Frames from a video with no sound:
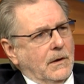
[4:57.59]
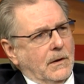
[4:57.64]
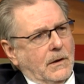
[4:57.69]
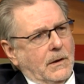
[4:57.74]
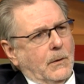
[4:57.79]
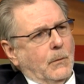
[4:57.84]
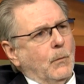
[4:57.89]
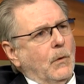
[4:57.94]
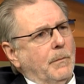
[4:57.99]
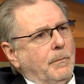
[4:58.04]

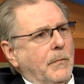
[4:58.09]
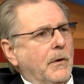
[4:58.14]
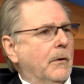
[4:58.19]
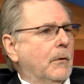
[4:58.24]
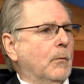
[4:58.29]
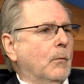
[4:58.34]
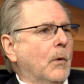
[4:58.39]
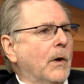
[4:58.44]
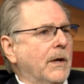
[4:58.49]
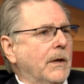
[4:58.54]
and what
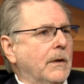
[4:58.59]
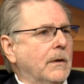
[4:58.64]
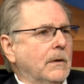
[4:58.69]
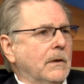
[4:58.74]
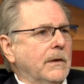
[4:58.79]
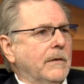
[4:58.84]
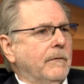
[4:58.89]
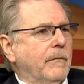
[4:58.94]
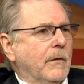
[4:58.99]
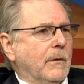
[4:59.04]
better way to
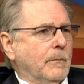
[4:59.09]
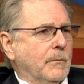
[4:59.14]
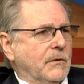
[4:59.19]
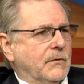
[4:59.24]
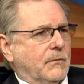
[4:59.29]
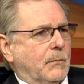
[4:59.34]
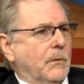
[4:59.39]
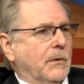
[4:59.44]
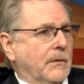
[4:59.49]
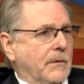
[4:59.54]
leave them
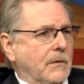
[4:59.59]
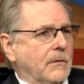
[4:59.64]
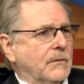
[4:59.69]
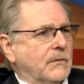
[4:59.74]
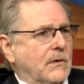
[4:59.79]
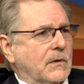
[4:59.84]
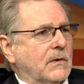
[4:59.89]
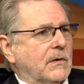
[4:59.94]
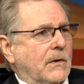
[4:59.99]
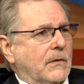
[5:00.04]
is with a
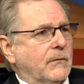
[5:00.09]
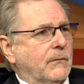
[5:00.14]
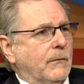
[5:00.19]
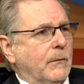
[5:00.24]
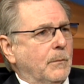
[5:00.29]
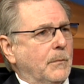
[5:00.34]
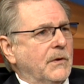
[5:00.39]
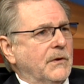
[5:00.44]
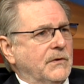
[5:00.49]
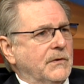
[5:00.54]
successful
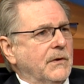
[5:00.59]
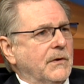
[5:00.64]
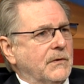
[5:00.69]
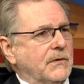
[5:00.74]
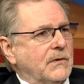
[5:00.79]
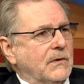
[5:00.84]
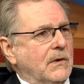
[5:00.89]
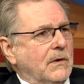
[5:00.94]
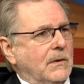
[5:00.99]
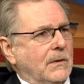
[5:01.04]
business,